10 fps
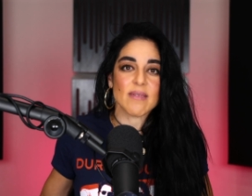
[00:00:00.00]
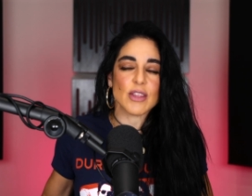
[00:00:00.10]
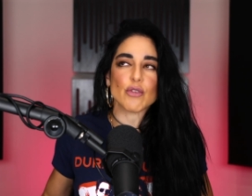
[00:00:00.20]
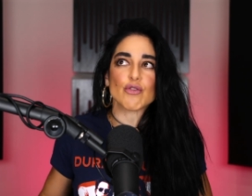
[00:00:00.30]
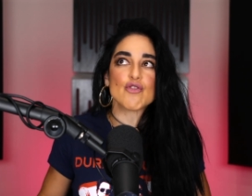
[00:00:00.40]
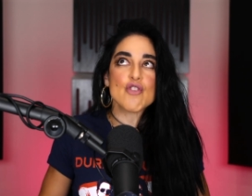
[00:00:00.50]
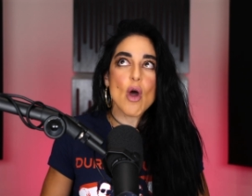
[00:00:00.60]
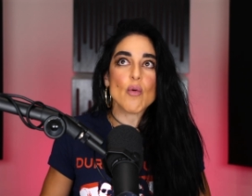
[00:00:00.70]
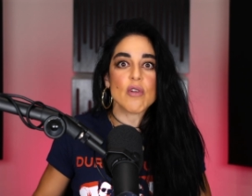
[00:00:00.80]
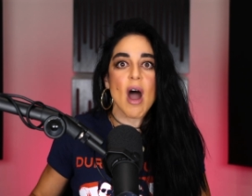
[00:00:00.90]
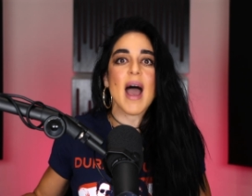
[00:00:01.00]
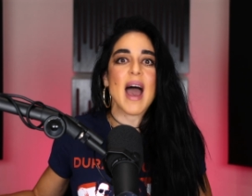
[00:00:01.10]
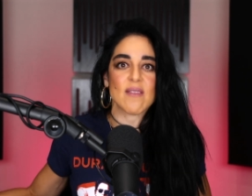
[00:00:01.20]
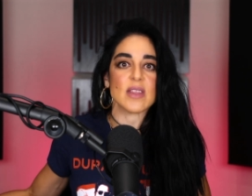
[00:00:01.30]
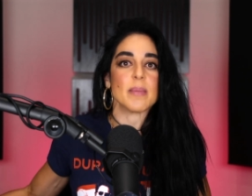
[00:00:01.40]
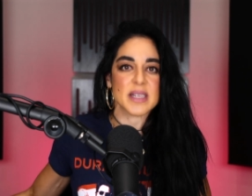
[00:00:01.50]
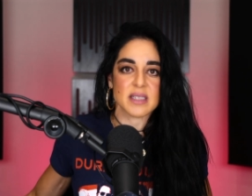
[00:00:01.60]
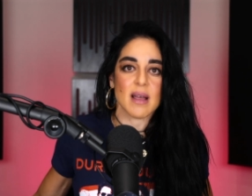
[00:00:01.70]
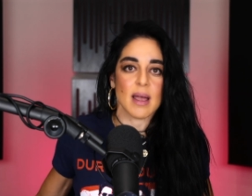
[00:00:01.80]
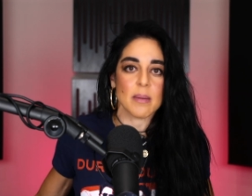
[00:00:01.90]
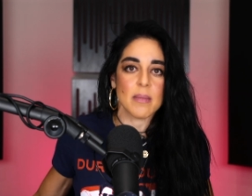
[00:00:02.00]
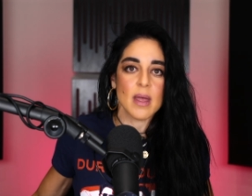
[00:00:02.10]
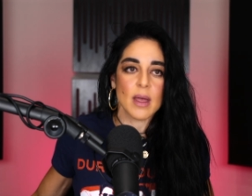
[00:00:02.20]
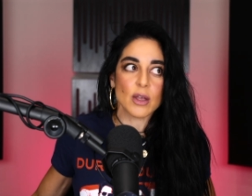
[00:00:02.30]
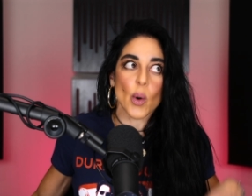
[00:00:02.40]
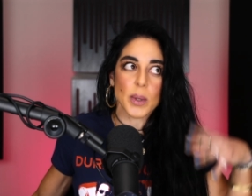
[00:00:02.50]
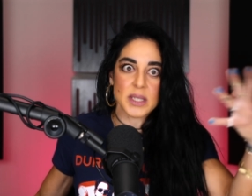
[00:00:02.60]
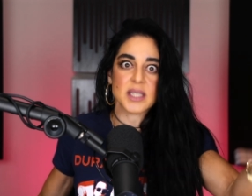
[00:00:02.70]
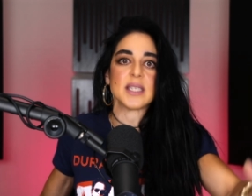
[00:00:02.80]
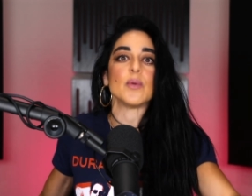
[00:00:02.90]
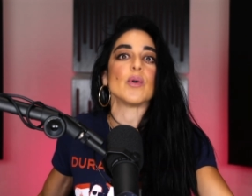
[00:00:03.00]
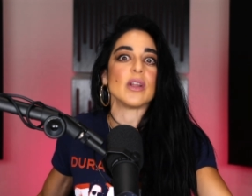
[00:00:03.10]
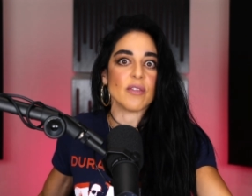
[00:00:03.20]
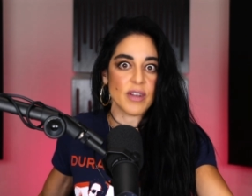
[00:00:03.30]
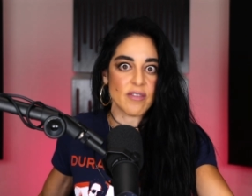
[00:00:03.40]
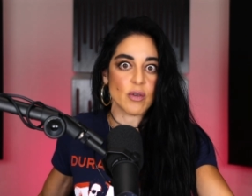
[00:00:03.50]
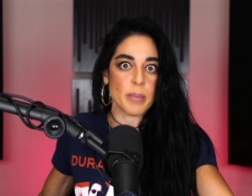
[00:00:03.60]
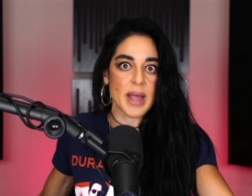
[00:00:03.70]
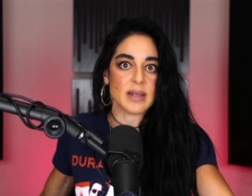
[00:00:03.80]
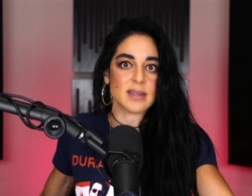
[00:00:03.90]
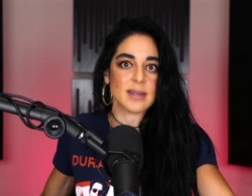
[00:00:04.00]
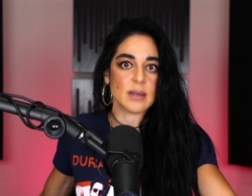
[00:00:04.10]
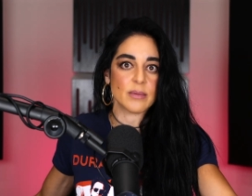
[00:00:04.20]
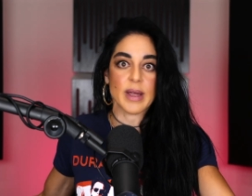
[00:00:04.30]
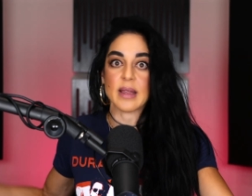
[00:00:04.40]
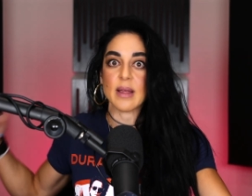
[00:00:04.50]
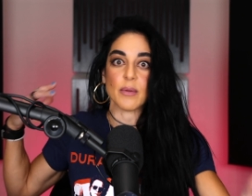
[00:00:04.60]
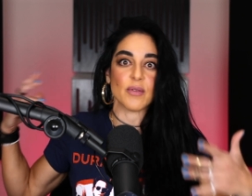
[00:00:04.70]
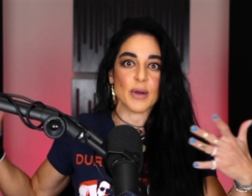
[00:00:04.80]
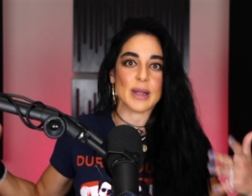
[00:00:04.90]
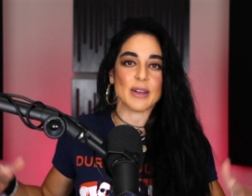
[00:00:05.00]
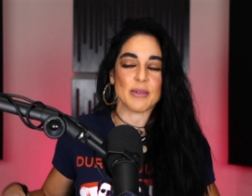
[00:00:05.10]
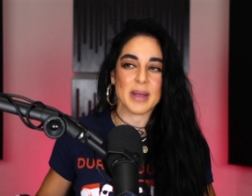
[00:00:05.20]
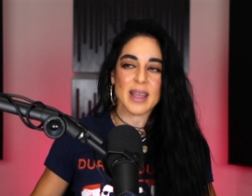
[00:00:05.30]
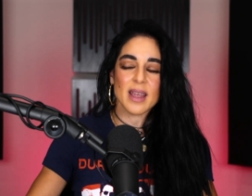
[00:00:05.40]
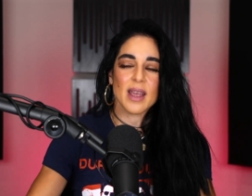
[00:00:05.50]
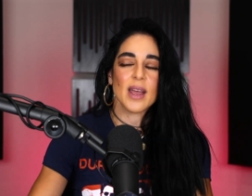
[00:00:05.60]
Like there's no not having the best time going to see one of your favorite bands, right? That was very clear to me.